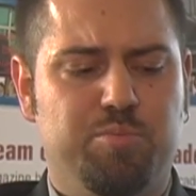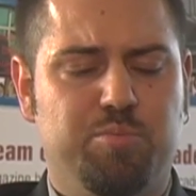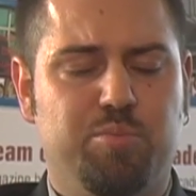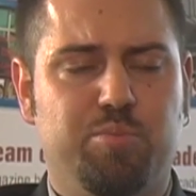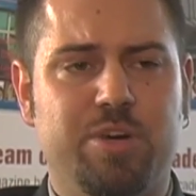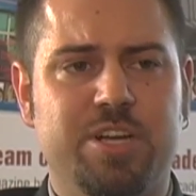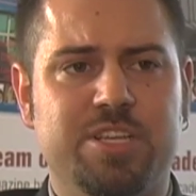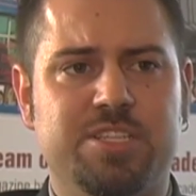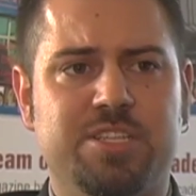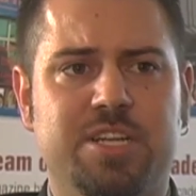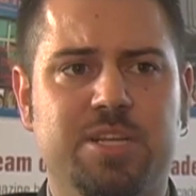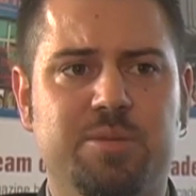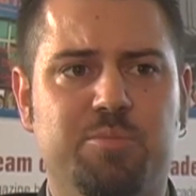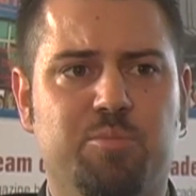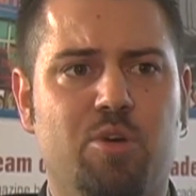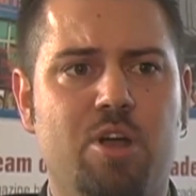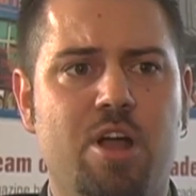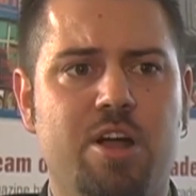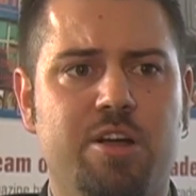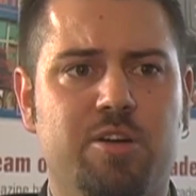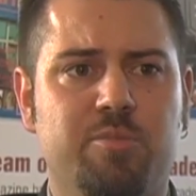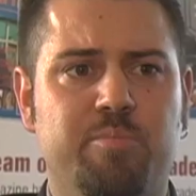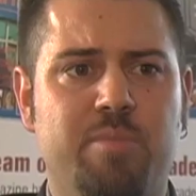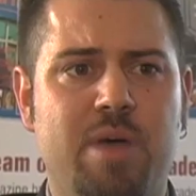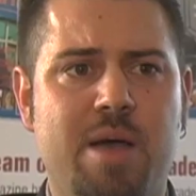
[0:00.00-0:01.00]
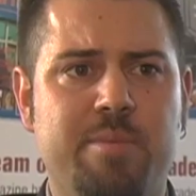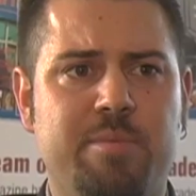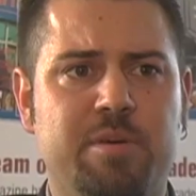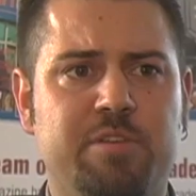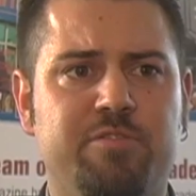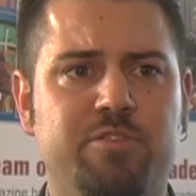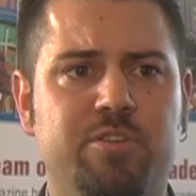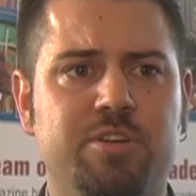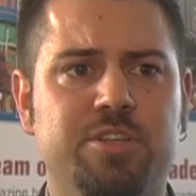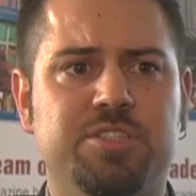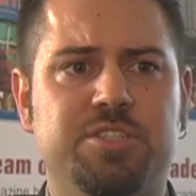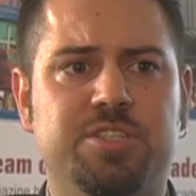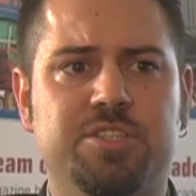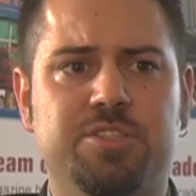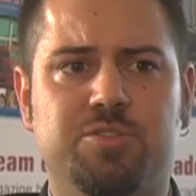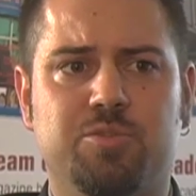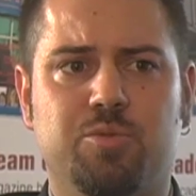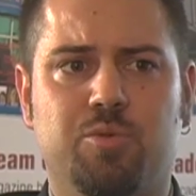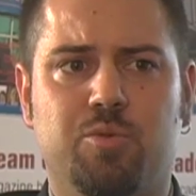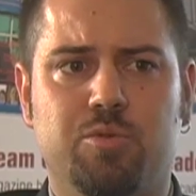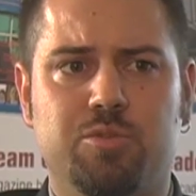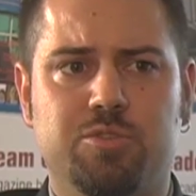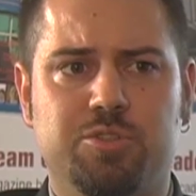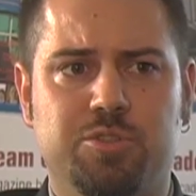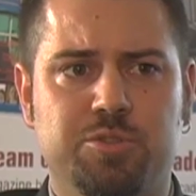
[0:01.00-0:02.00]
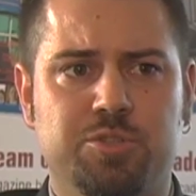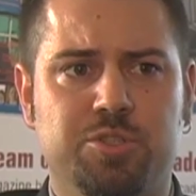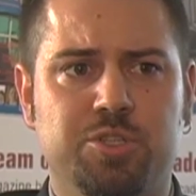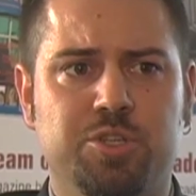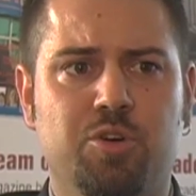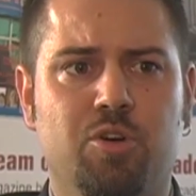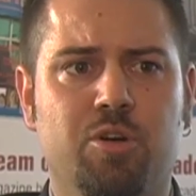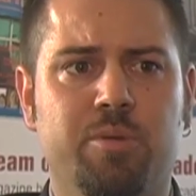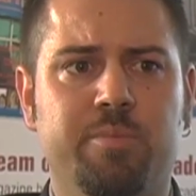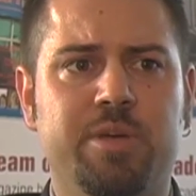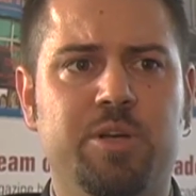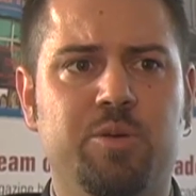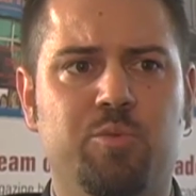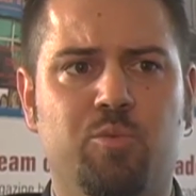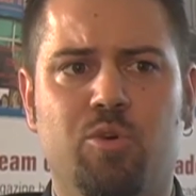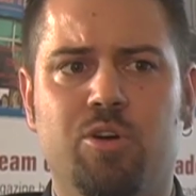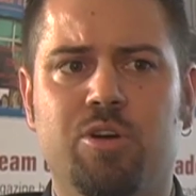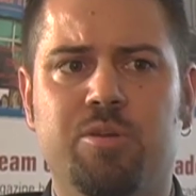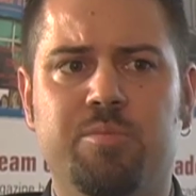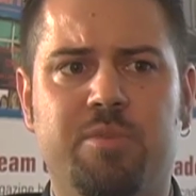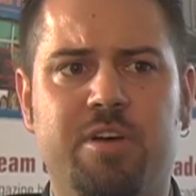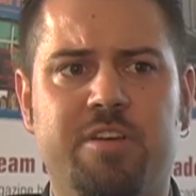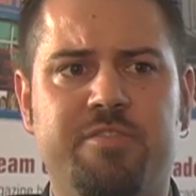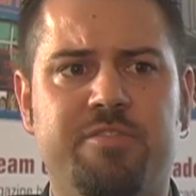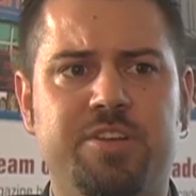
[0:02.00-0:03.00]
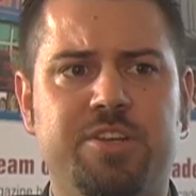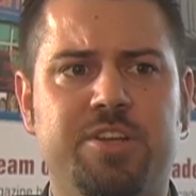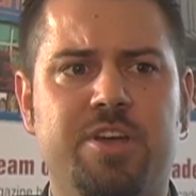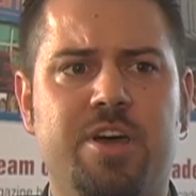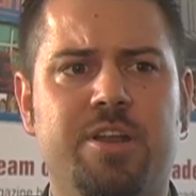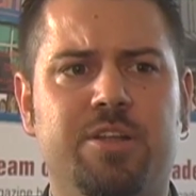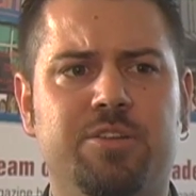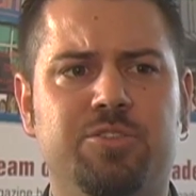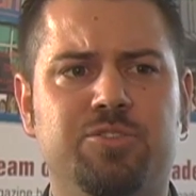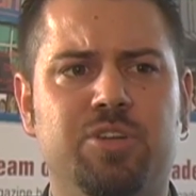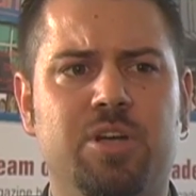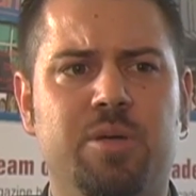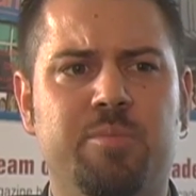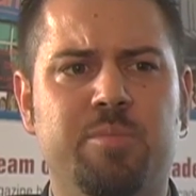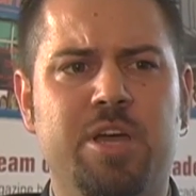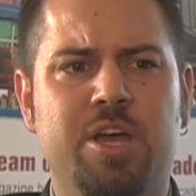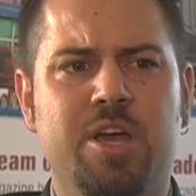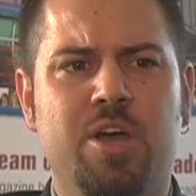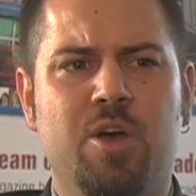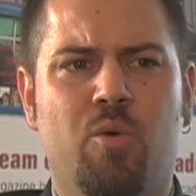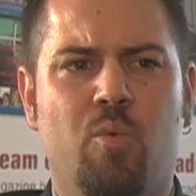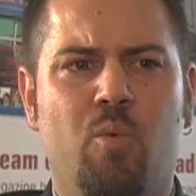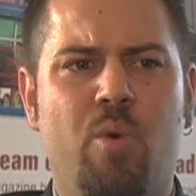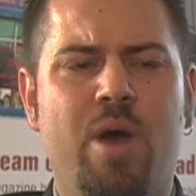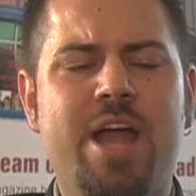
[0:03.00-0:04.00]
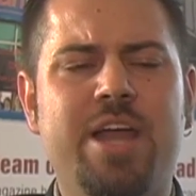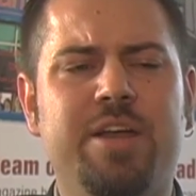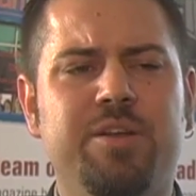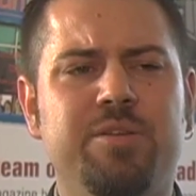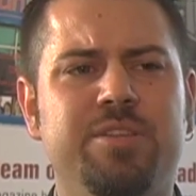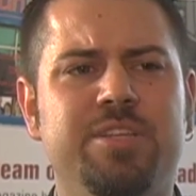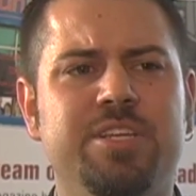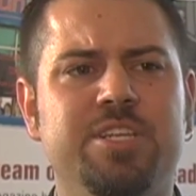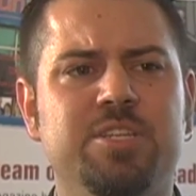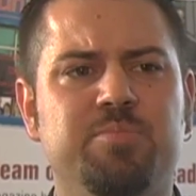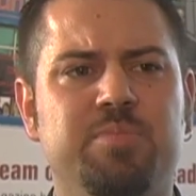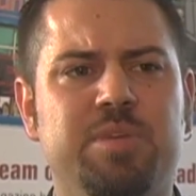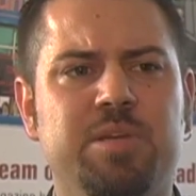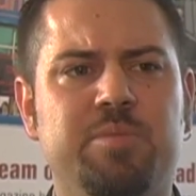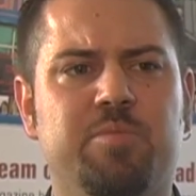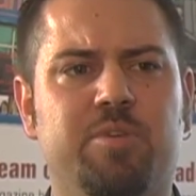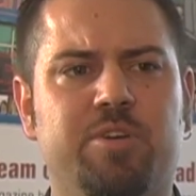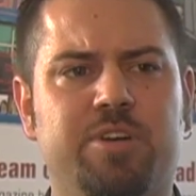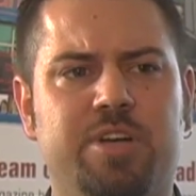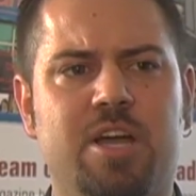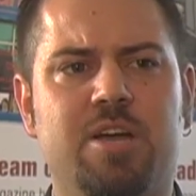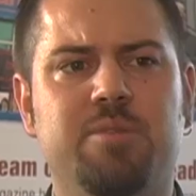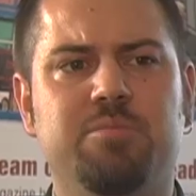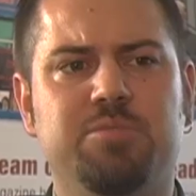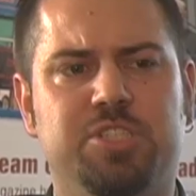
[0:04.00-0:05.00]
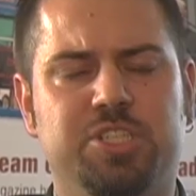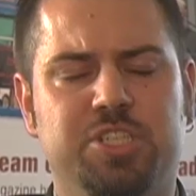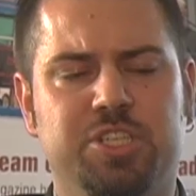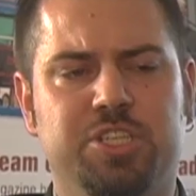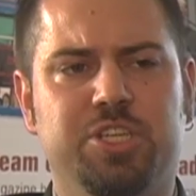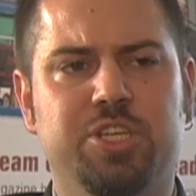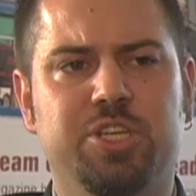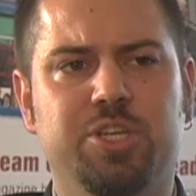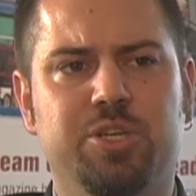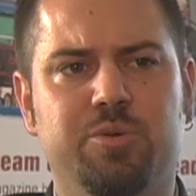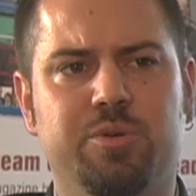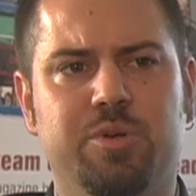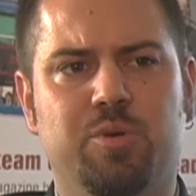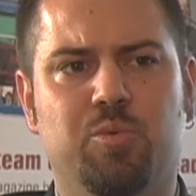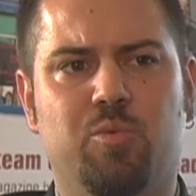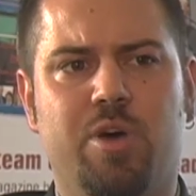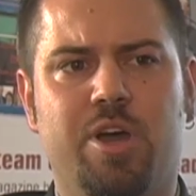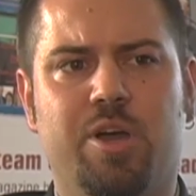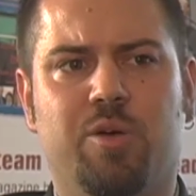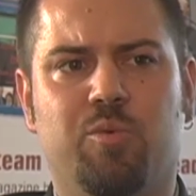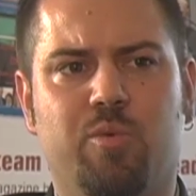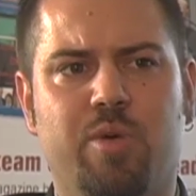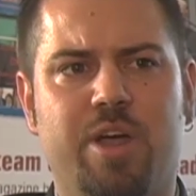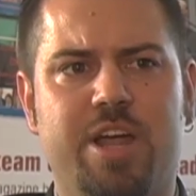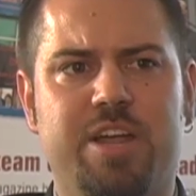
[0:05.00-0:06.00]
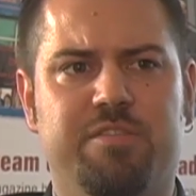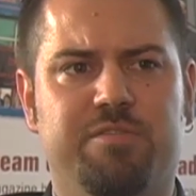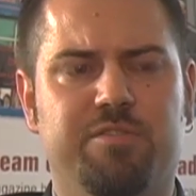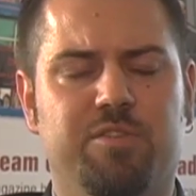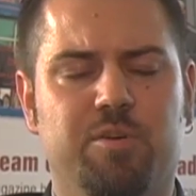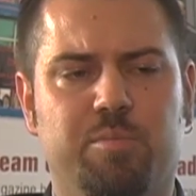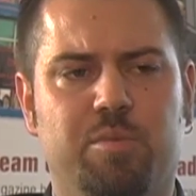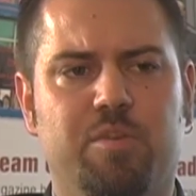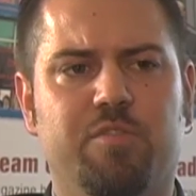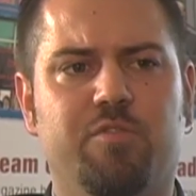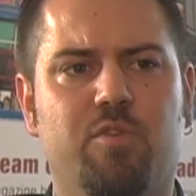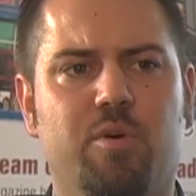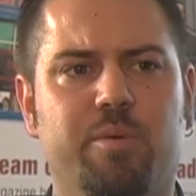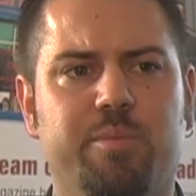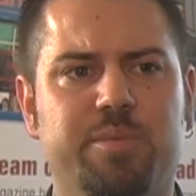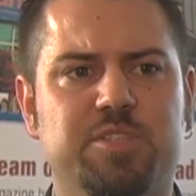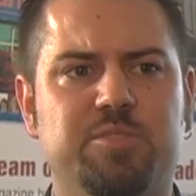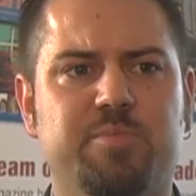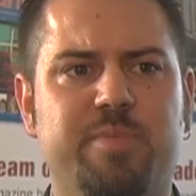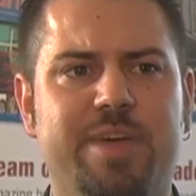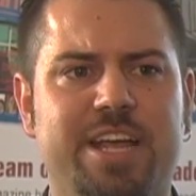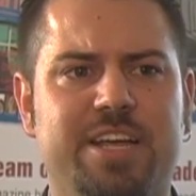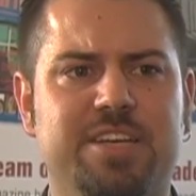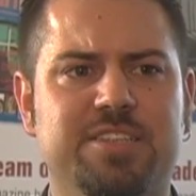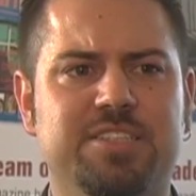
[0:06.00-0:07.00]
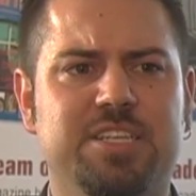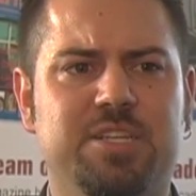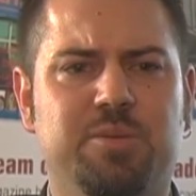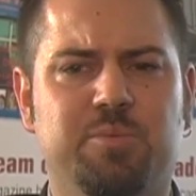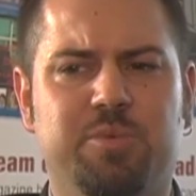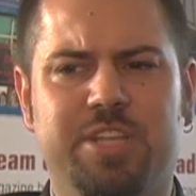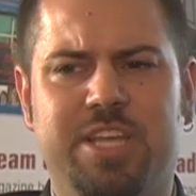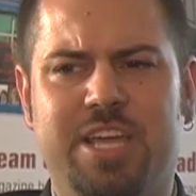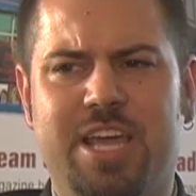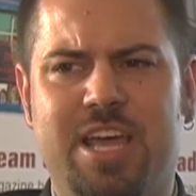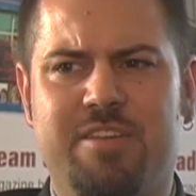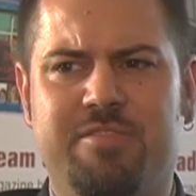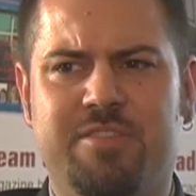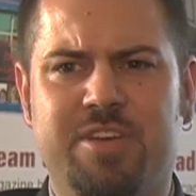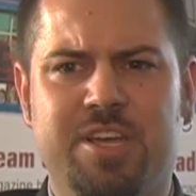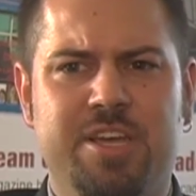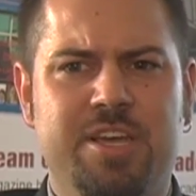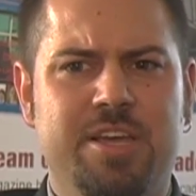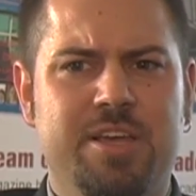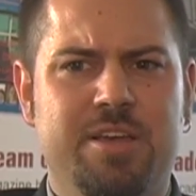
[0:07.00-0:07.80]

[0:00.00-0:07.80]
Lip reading: President Barack Obama, for instance, or Susie Orman, Warren Buffett, Donald Trump, why do these people come to you and want to write for Performance Magazine when they have,